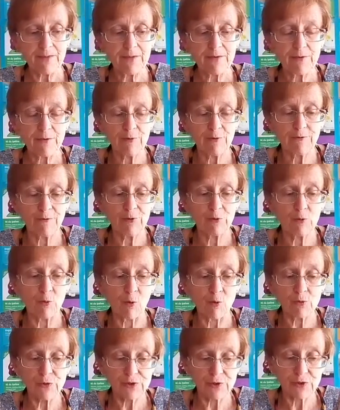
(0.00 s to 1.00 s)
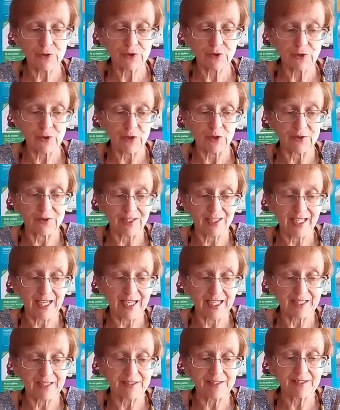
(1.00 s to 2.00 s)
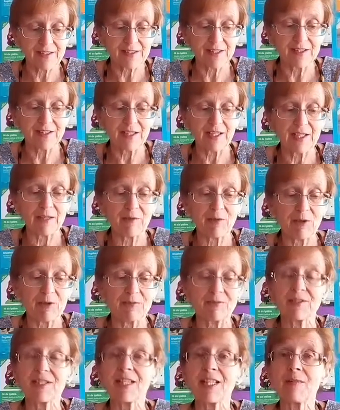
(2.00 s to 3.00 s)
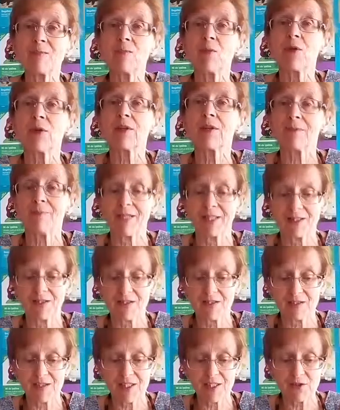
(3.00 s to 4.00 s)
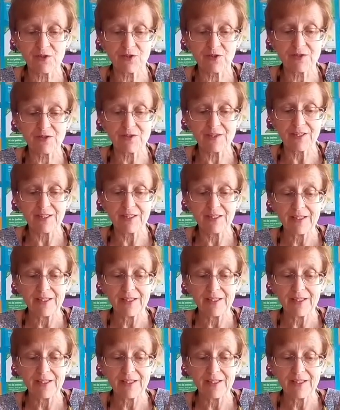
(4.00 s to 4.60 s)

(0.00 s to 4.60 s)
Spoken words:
The review also shows gains in the level of teamwork amongst the teachers,